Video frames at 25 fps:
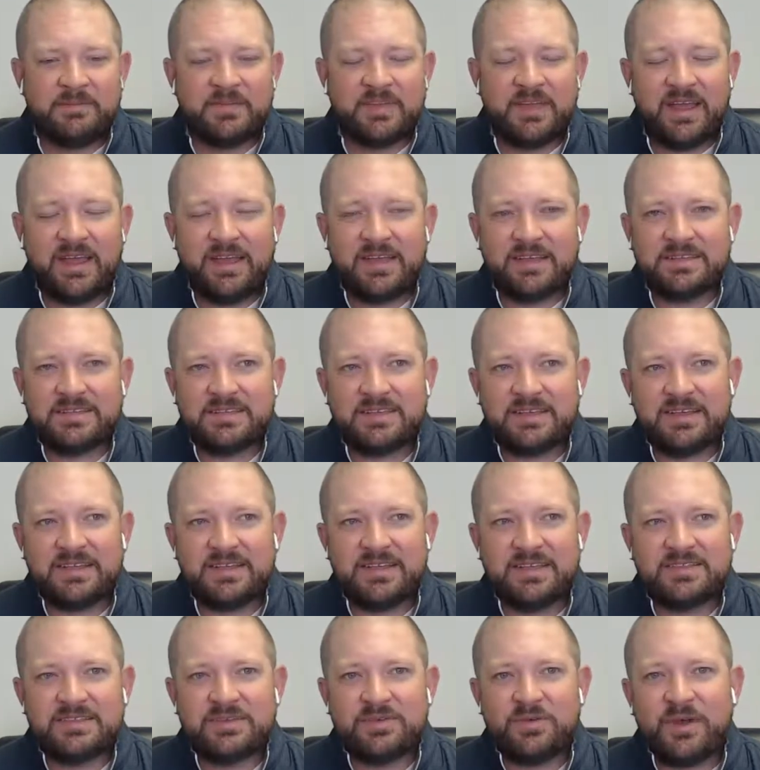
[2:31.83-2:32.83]

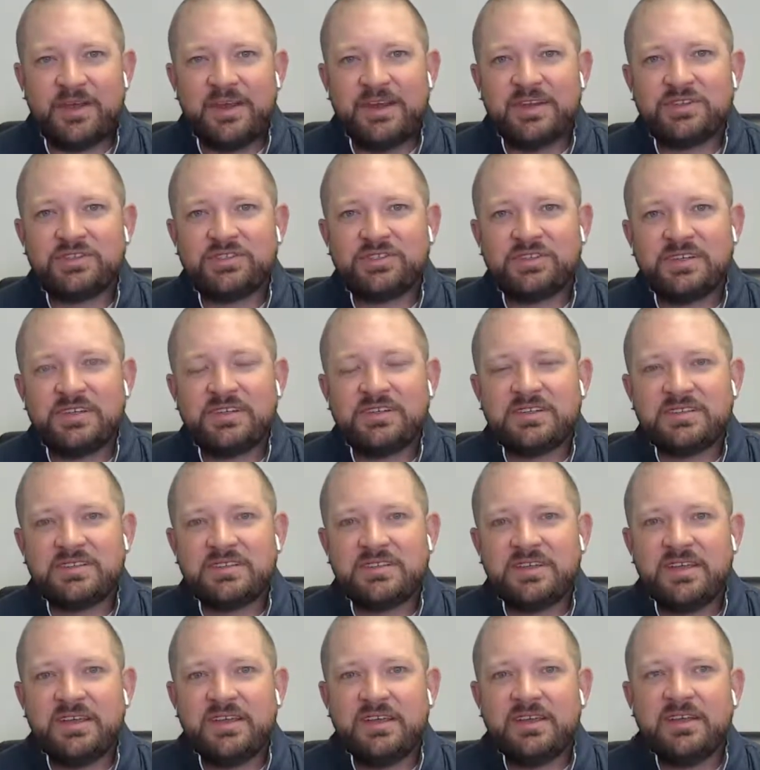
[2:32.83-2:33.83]
it's quite interesting to
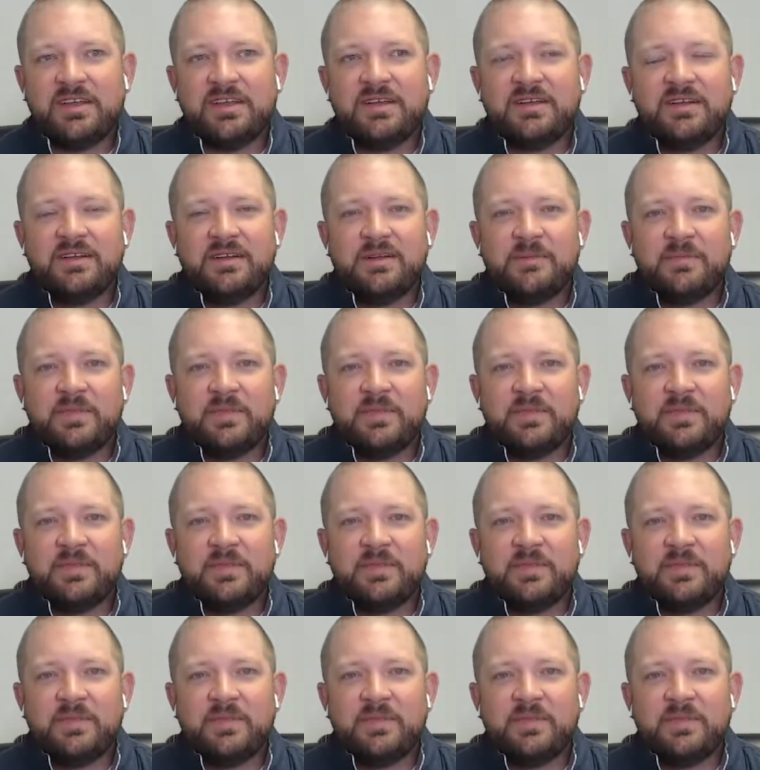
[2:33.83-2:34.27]
see a